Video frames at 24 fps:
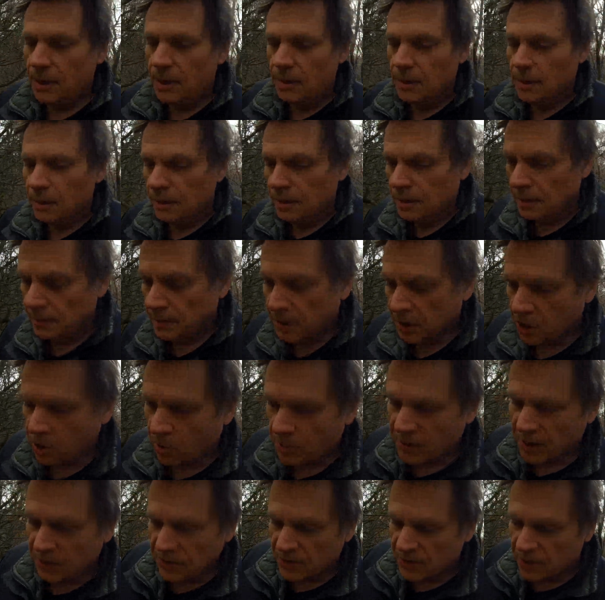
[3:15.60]
a
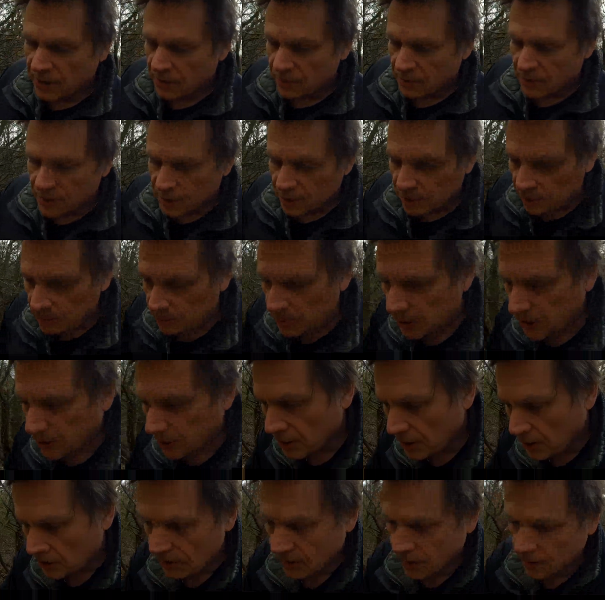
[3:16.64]
copy of Stone Soup
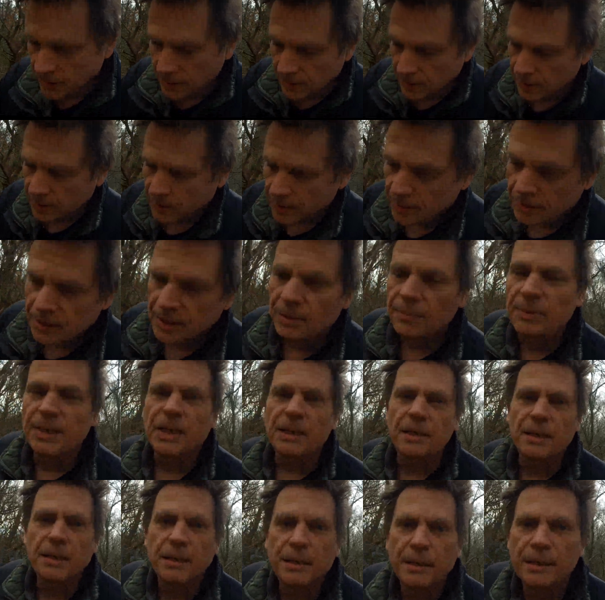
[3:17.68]
to be
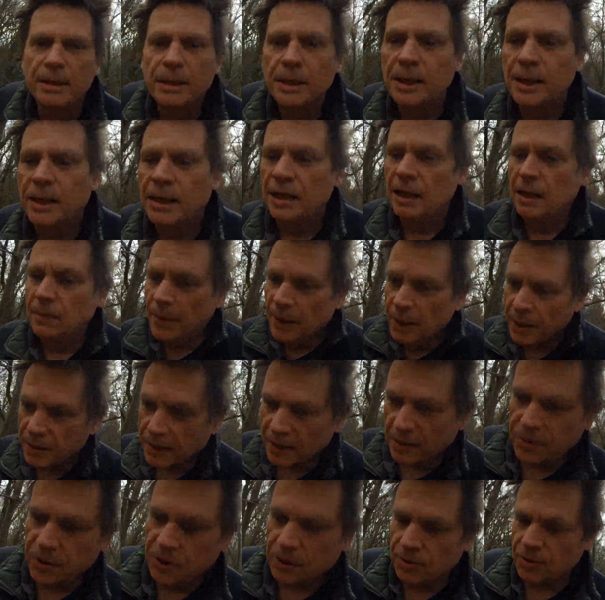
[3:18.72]
emailed
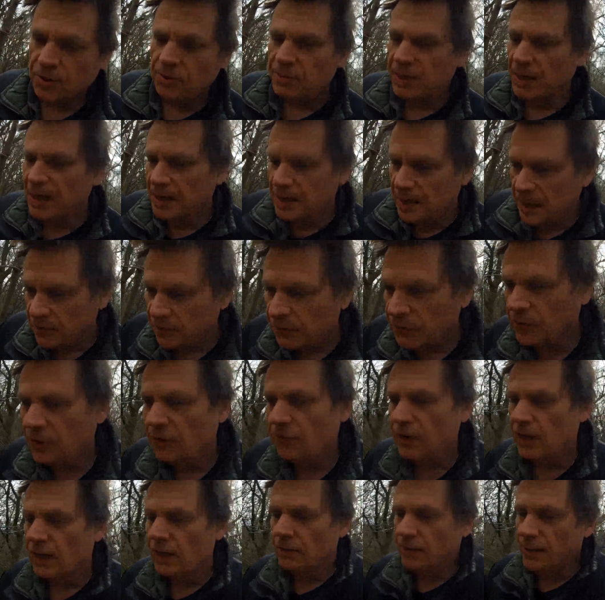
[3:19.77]
out to you as a PDF for your
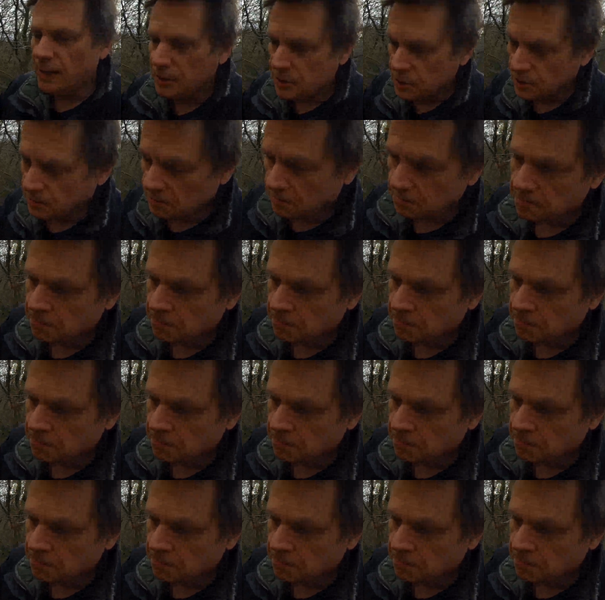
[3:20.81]
evaluation,